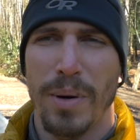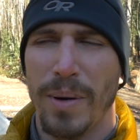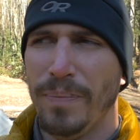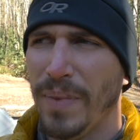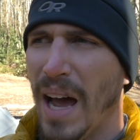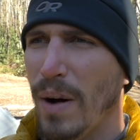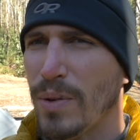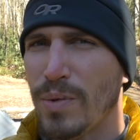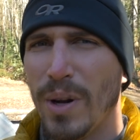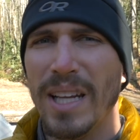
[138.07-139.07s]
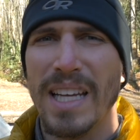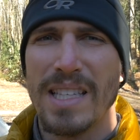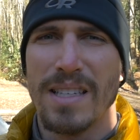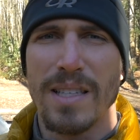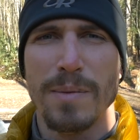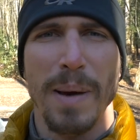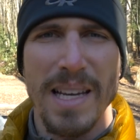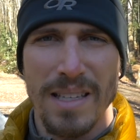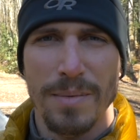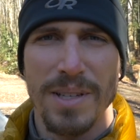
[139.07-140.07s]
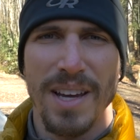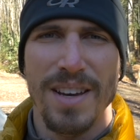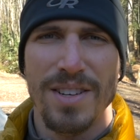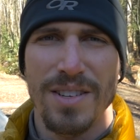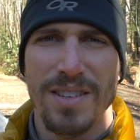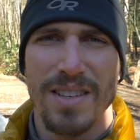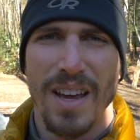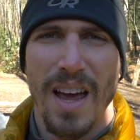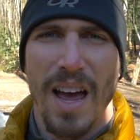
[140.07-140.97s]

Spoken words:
but I was running into space limitations.